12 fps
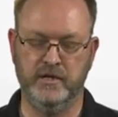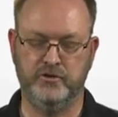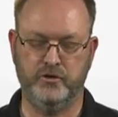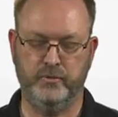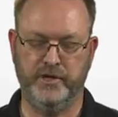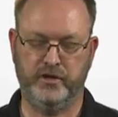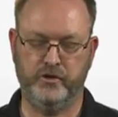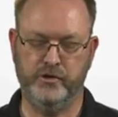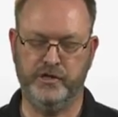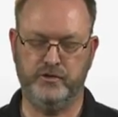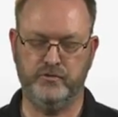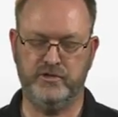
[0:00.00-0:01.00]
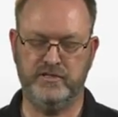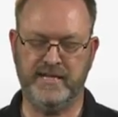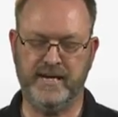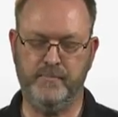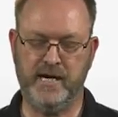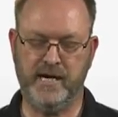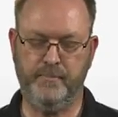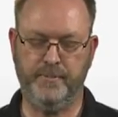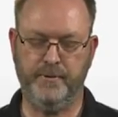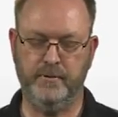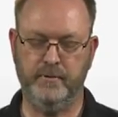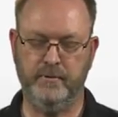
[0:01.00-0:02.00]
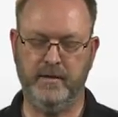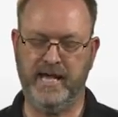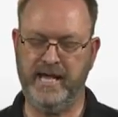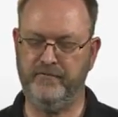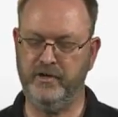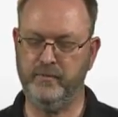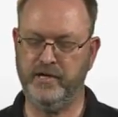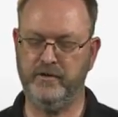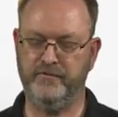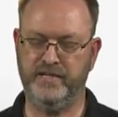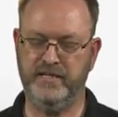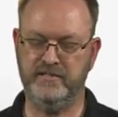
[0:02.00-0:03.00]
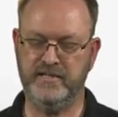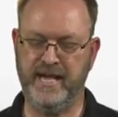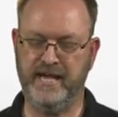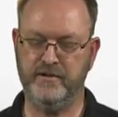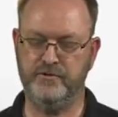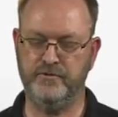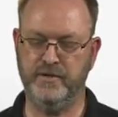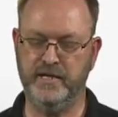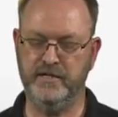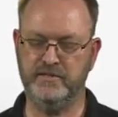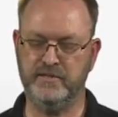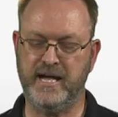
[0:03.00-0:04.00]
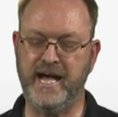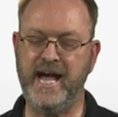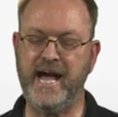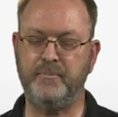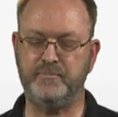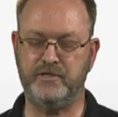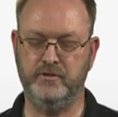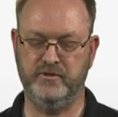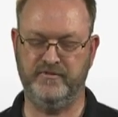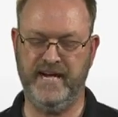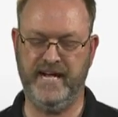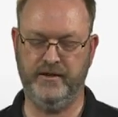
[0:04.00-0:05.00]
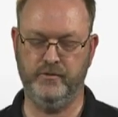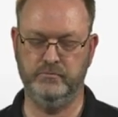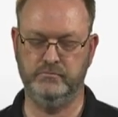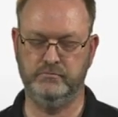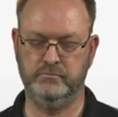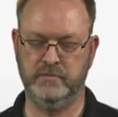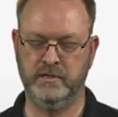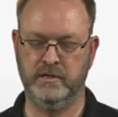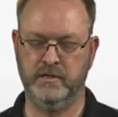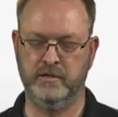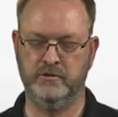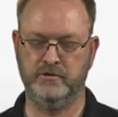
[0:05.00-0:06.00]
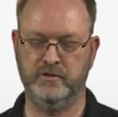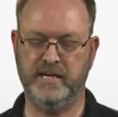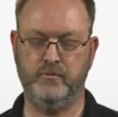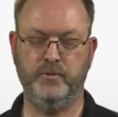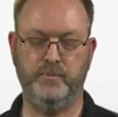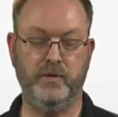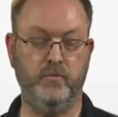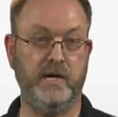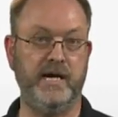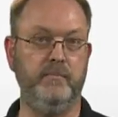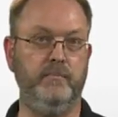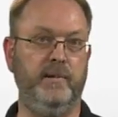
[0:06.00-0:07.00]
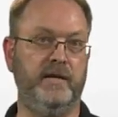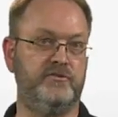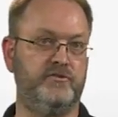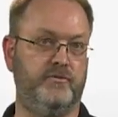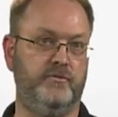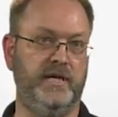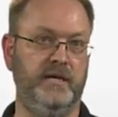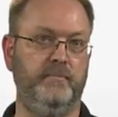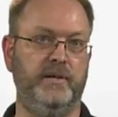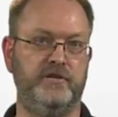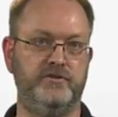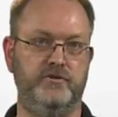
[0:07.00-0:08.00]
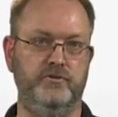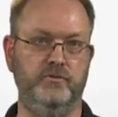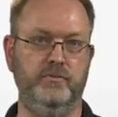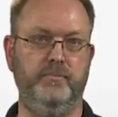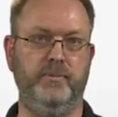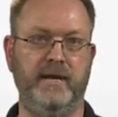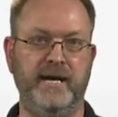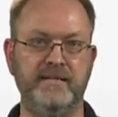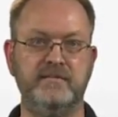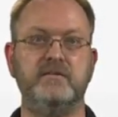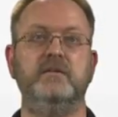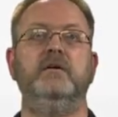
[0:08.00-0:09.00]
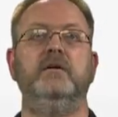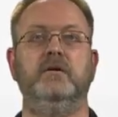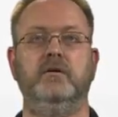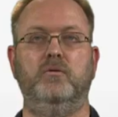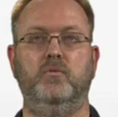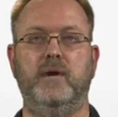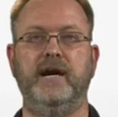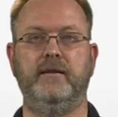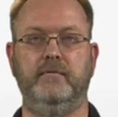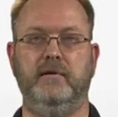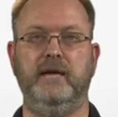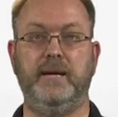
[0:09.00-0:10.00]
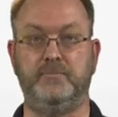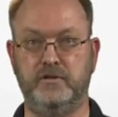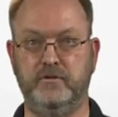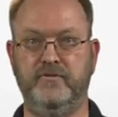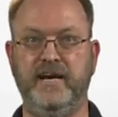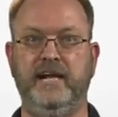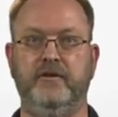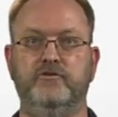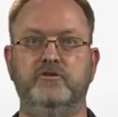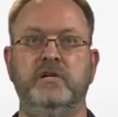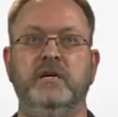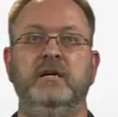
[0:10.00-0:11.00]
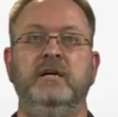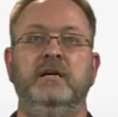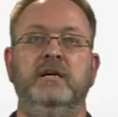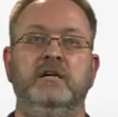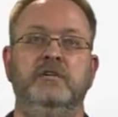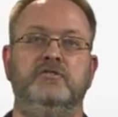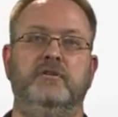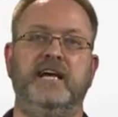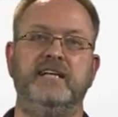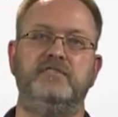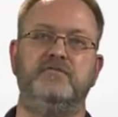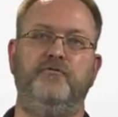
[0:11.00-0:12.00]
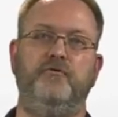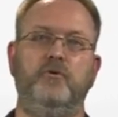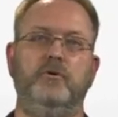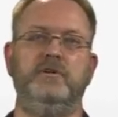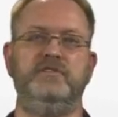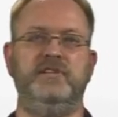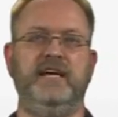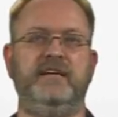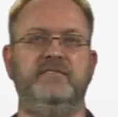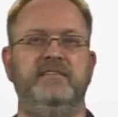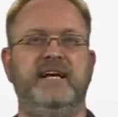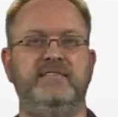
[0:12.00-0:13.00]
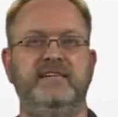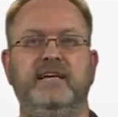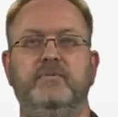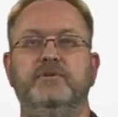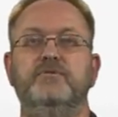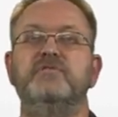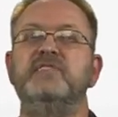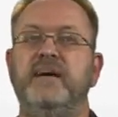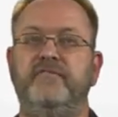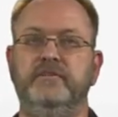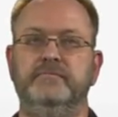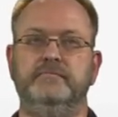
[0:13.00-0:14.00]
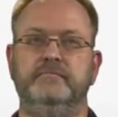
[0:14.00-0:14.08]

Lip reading: So we're going to sum up every one of these entries' absolute value. So that would be 1 plus 3 plus 2 plus 1 absolute values. So that's 4, 6, that's equal to 7.